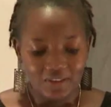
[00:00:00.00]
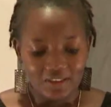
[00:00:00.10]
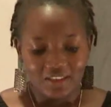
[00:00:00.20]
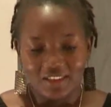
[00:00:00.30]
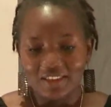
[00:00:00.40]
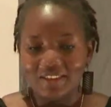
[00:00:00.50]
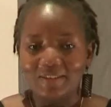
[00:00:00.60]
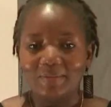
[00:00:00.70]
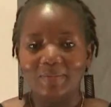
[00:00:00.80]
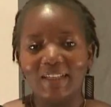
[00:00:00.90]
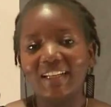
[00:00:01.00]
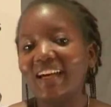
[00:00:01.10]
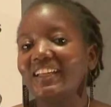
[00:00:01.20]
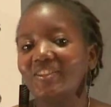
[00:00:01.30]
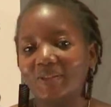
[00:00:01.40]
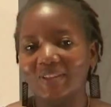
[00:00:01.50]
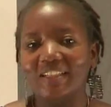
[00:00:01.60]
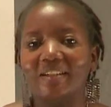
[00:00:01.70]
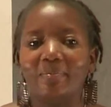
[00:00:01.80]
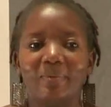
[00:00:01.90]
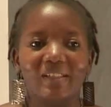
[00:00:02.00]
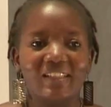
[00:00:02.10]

And I stand here before